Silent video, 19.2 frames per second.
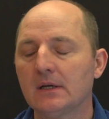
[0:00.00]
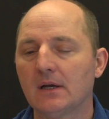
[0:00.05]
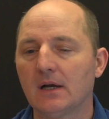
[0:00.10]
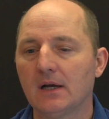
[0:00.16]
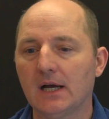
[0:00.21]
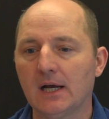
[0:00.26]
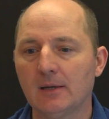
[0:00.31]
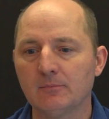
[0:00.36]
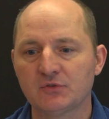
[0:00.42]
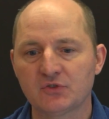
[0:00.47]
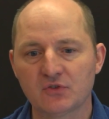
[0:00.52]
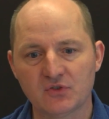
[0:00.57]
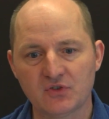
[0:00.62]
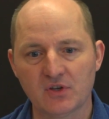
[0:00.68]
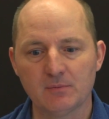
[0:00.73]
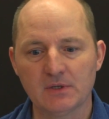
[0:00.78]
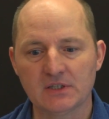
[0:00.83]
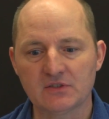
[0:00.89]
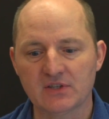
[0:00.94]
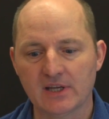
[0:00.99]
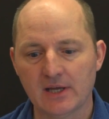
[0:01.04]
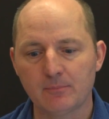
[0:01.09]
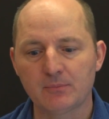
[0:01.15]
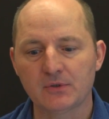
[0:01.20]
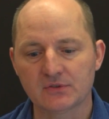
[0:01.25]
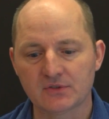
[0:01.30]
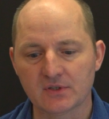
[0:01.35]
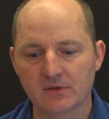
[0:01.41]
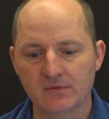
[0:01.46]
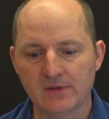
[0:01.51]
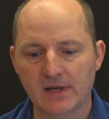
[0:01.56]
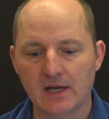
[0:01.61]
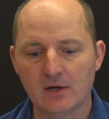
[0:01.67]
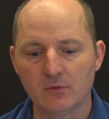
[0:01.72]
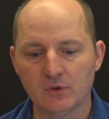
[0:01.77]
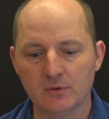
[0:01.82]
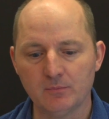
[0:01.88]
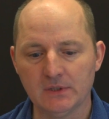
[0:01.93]
So some examples of
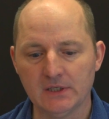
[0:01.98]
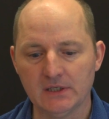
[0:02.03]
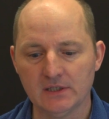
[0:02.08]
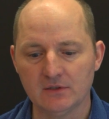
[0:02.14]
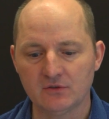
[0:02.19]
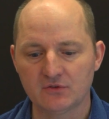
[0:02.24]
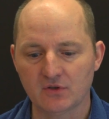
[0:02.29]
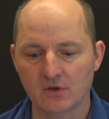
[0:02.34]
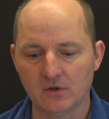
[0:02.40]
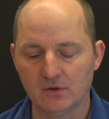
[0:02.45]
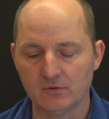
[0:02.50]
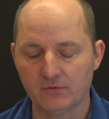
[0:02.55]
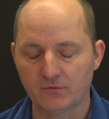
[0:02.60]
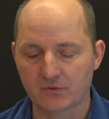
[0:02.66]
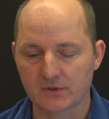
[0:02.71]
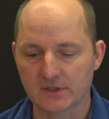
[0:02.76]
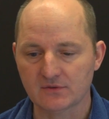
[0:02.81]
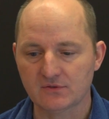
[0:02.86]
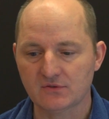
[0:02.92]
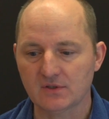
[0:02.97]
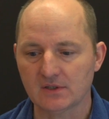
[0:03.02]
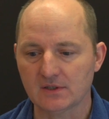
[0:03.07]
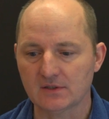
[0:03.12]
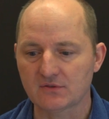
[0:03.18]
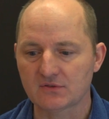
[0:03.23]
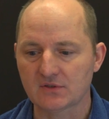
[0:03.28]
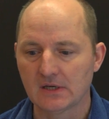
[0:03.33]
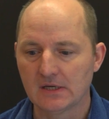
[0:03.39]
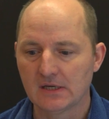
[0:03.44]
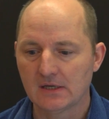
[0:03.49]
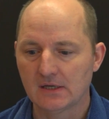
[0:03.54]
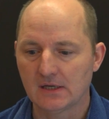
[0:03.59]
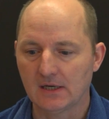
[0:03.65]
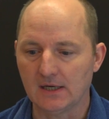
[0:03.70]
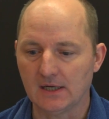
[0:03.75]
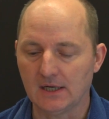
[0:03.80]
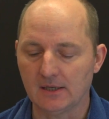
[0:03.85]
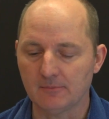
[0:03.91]
that would be, so for instance,
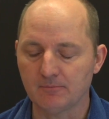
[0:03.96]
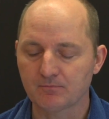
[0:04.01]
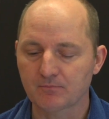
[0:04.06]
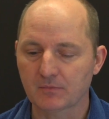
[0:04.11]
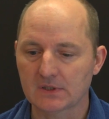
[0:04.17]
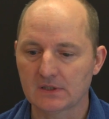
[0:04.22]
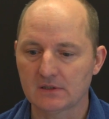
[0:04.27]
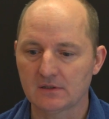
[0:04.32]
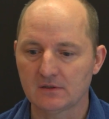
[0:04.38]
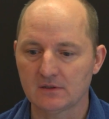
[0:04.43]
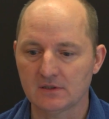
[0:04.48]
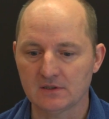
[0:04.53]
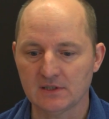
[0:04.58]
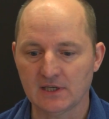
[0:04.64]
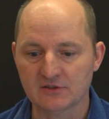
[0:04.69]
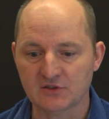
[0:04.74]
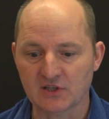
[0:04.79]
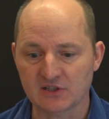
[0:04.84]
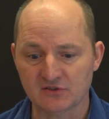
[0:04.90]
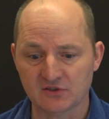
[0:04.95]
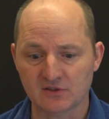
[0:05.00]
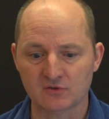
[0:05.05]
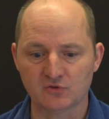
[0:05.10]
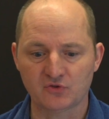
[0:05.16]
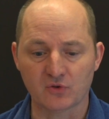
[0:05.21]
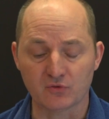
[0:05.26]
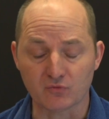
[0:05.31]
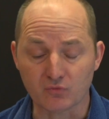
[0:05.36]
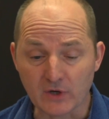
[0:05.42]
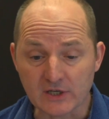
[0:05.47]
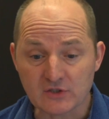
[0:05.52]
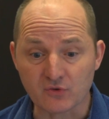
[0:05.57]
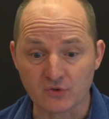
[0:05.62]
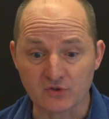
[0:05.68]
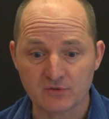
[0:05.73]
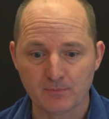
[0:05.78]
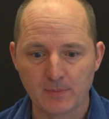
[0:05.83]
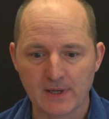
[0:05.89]
as a sort of
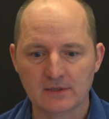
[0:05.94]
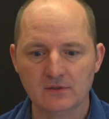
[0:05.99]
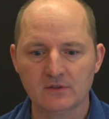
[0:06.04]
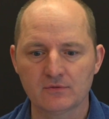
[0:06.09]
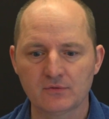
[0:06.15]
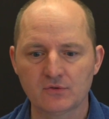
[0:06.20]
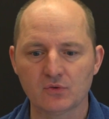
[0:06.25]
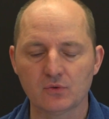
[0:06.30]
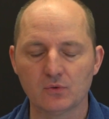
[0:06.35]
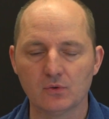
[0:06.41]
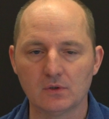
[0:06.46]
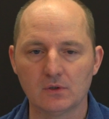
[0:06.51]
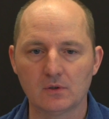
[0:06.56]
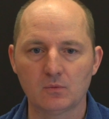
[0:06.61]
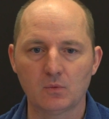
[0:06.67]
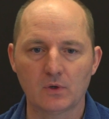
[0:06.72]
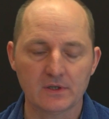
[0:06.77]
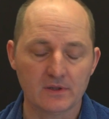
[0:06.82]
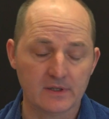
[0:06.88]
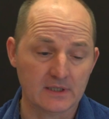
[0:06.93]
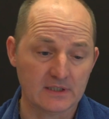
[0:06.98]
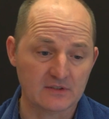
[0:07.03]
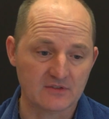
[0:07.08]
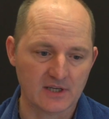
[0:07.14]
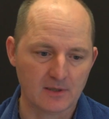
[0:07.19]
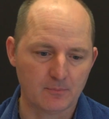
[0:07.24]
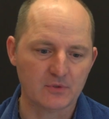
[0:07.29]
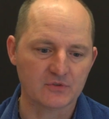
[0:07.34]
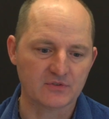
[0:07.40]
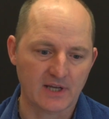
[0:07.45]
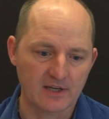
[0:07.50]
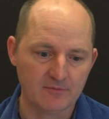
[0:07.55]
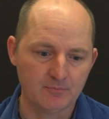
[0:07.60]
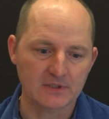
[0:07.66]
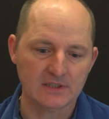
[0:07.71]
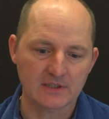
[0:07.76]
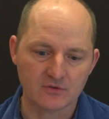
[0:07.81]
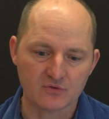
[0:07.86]
retrospective tool, one of the examples
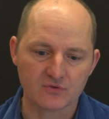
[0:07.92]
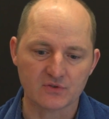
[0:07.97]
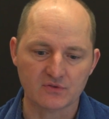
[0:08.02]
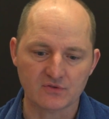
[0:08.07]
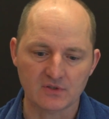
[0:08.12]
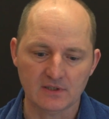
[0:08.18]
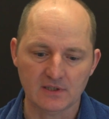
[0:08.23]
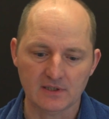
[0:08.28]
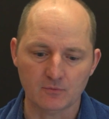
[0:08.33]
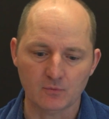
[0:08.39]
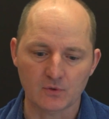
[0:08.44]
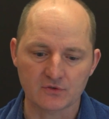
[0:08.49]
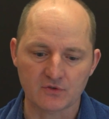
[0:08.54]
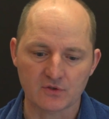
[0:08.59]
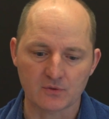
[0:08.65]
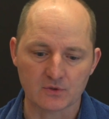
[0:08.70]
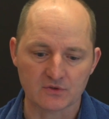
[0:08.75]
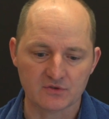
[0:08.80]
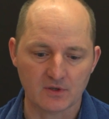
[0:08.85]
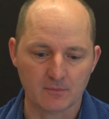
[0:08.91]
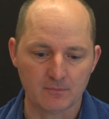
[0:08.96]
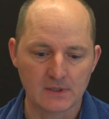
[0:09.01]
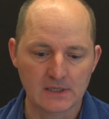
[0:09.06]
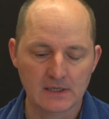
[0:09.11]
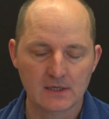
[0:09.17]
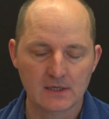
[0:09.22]
I've been interested in was there were some